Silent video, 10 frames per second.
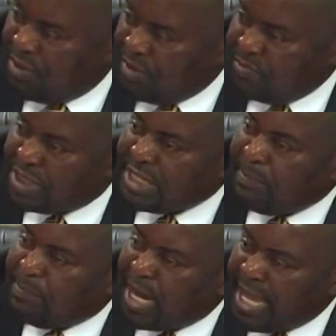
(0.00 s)

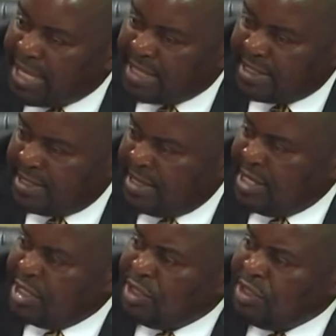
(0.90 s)
misapplying,
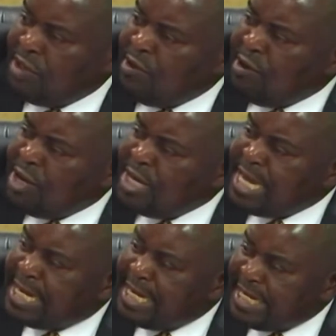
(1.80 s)

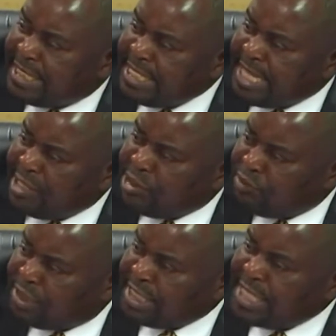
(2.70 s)
neglecting their
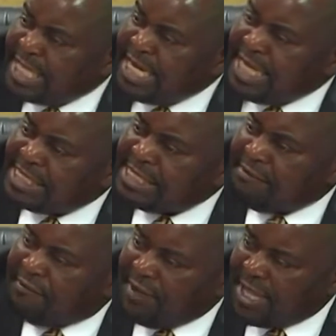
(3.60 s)
duty, the
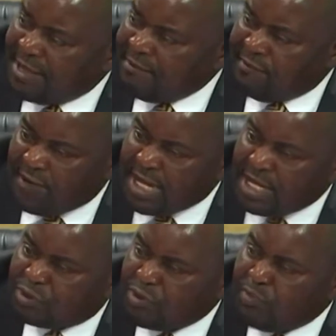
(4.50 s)
laissez-faire, failing
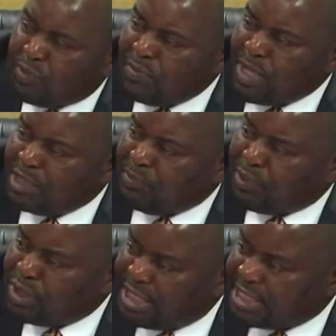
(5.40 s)
to implement the
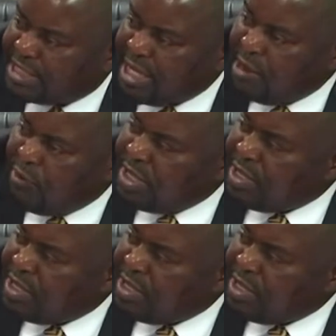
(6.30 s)
projects when the